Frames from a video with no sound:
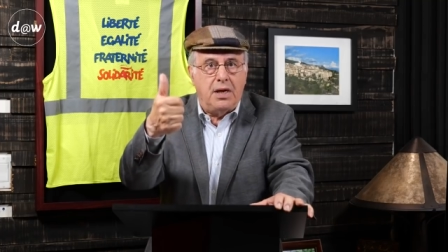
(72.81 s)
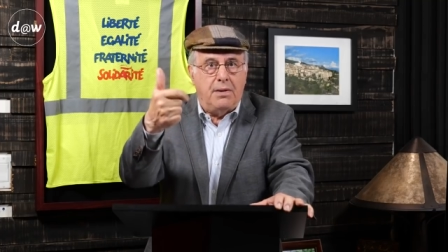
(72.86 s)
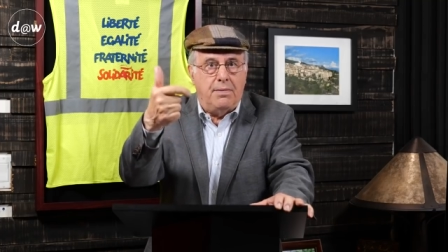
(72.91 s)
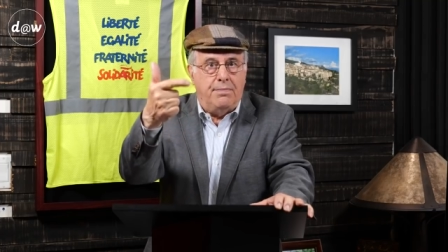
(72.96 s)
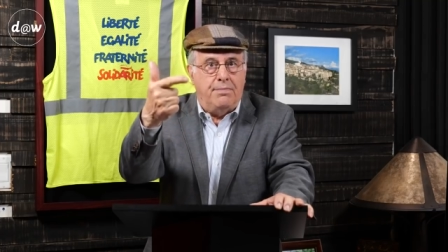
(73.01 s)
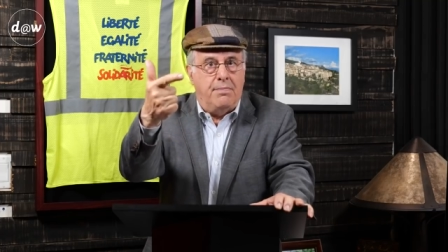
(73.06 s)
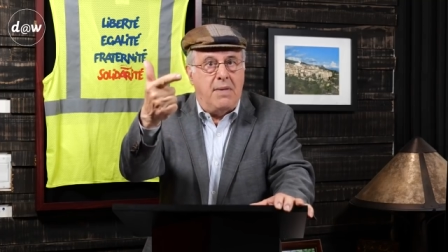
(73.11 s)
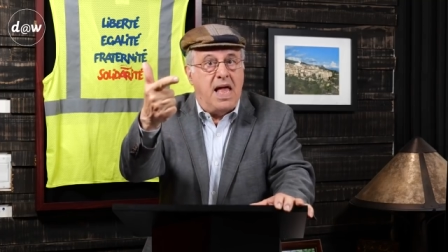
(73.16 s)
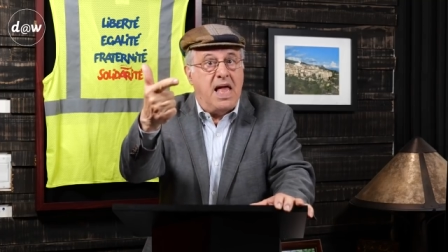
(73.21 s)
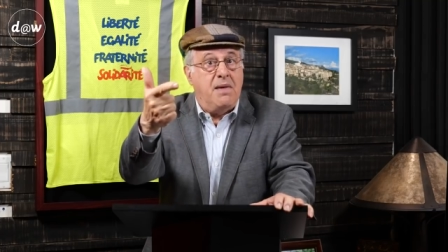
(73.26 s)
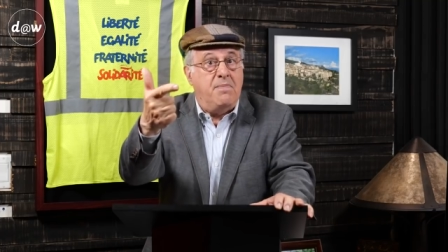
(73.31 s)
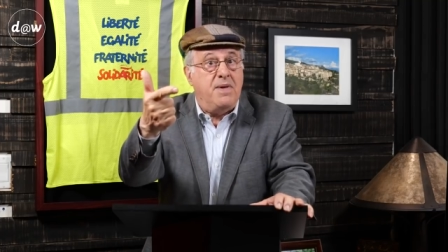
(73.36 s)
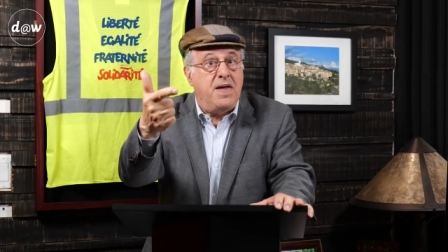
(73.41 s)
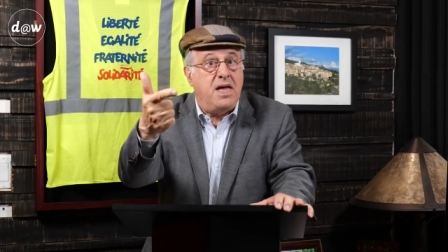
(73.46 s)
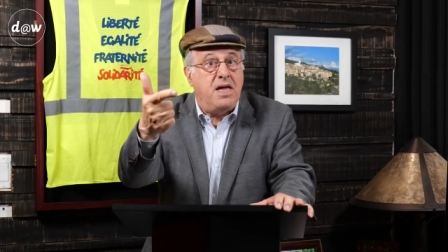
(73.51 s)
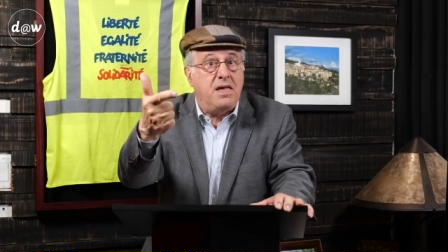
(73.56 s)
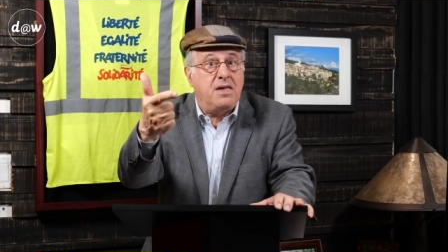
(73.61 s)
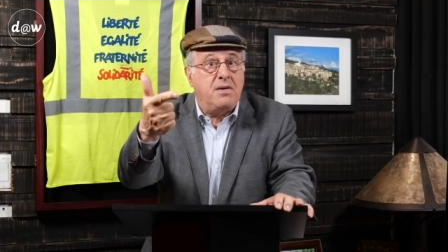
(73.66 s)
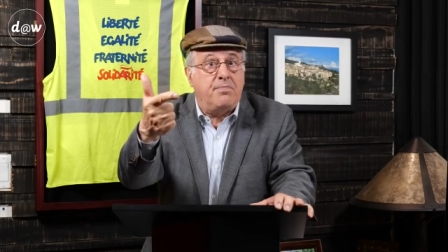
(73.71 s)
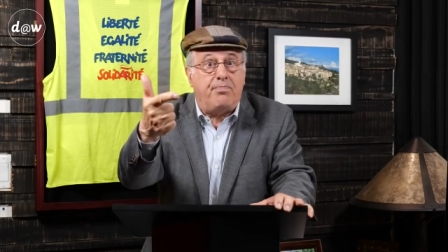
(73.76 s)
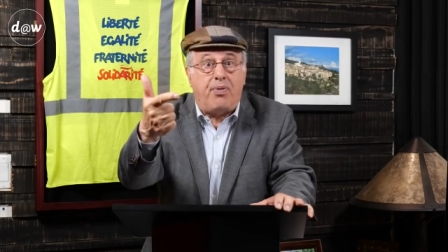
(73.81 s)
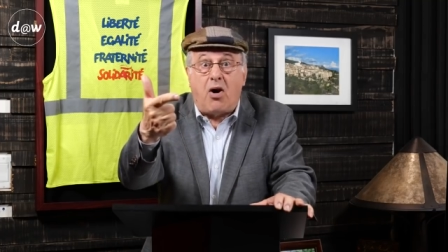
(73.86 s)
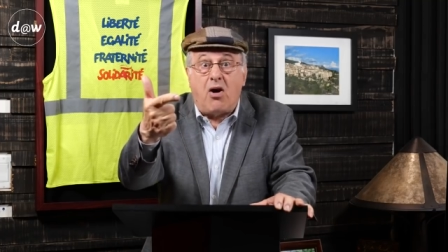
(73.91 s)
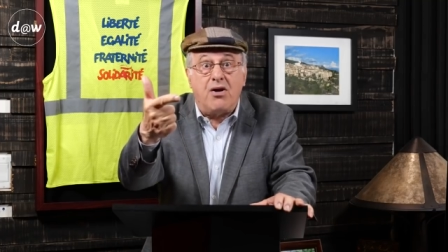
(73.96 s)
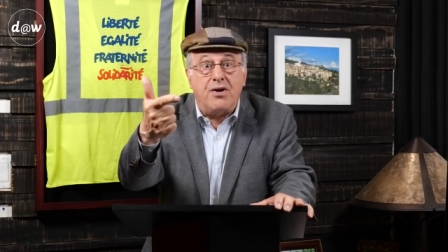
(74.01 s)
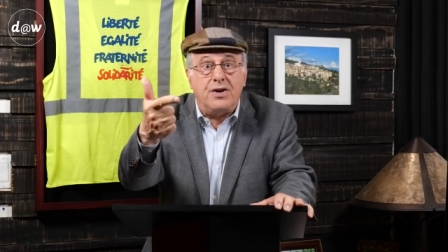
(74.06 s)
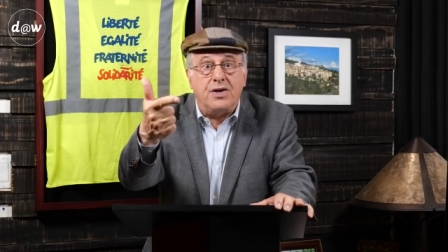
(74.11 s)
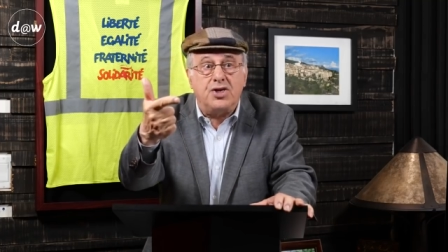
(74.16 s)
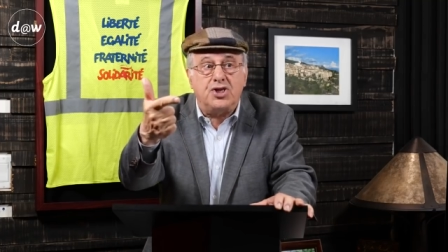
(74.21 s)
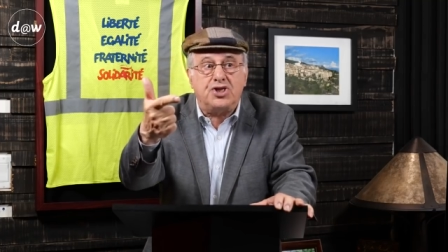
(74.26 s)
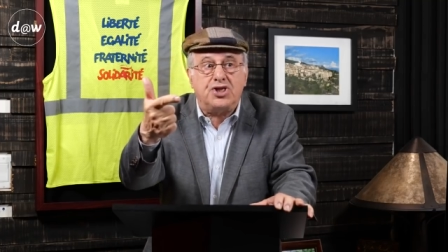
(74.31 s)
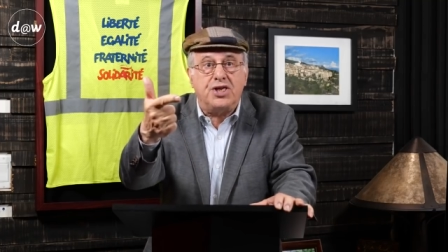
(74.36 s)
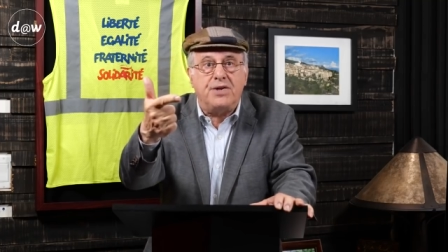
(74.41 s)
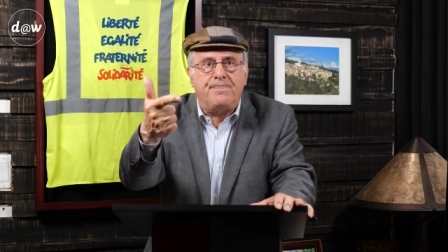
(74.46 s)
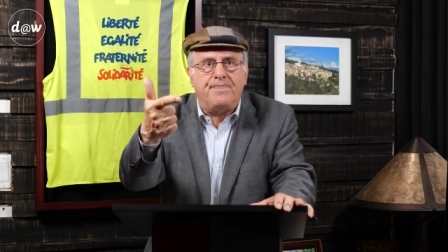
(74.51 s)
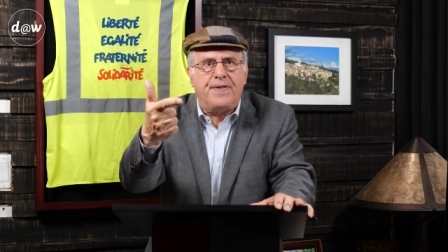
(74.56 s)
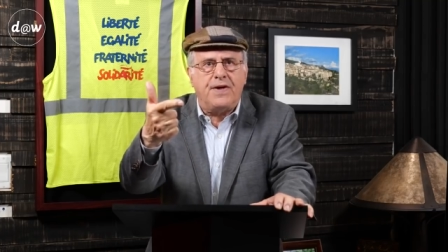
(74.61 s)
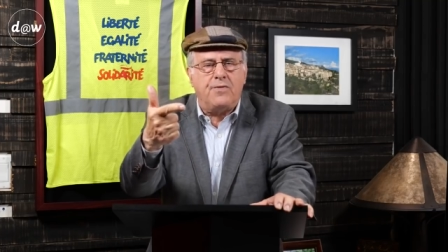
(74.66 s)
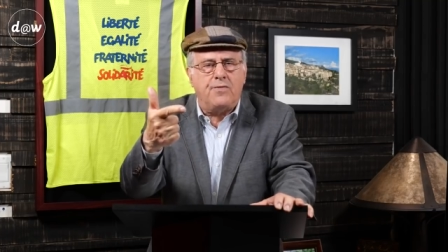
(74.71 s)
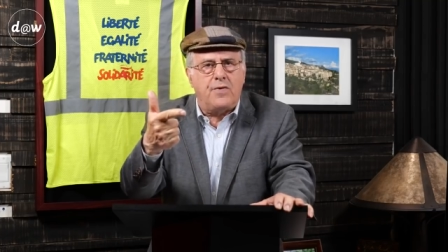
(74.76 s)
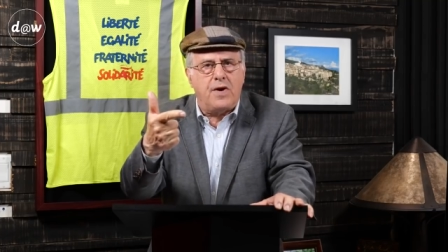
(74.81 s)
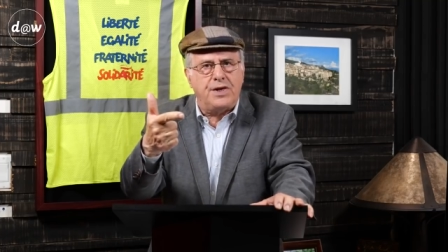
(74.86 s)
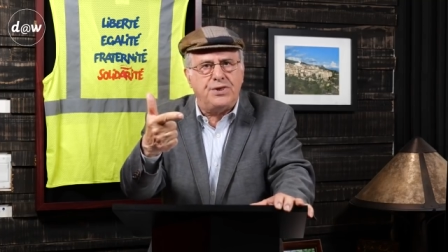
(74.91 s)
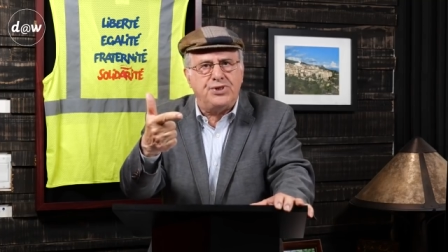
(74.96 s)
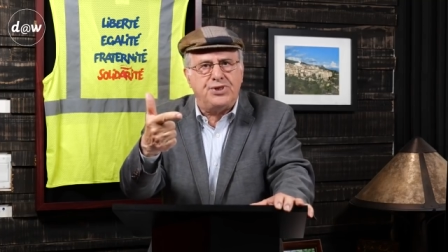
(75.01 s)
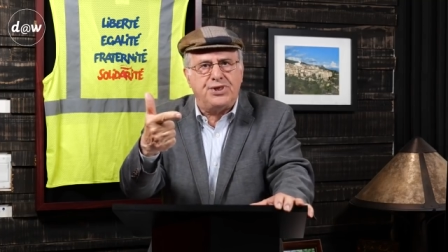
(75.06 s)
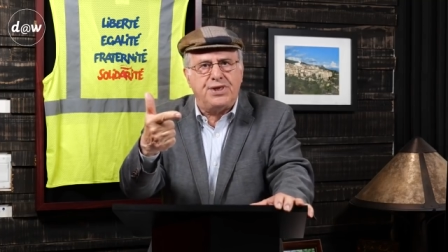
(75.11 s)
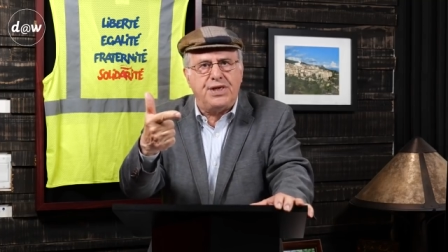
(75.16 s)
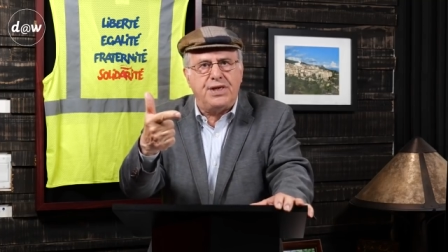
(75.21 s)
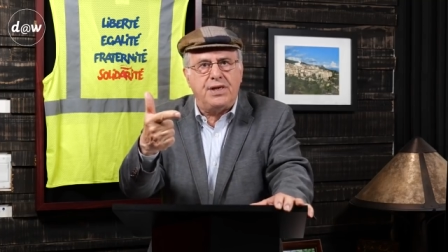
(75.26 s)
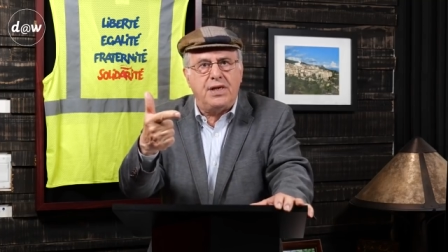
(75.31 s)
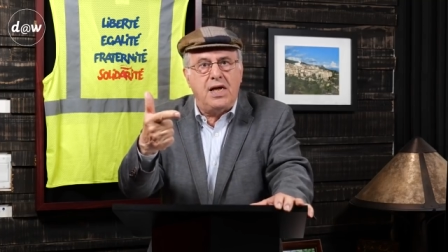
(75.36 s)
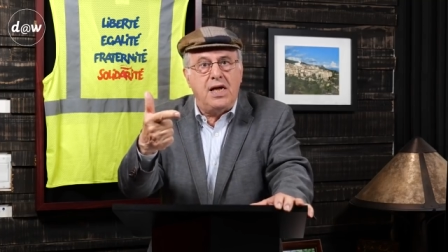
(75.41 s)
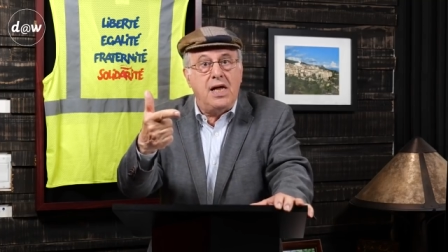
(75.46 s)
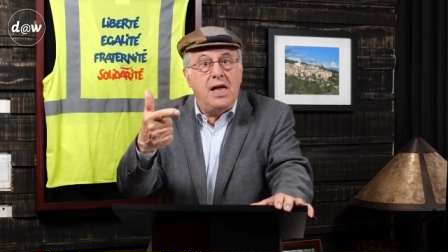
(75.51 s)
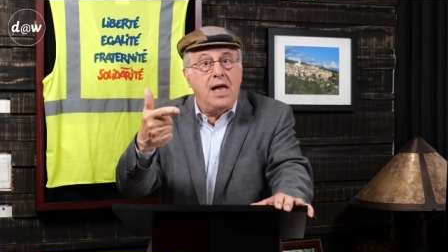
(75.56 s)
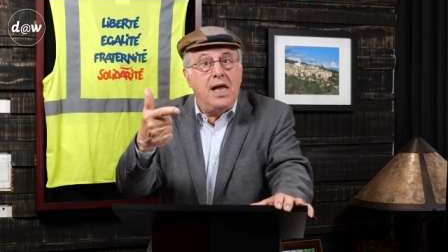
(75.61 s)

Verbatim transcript: maybe the partnership that runs it,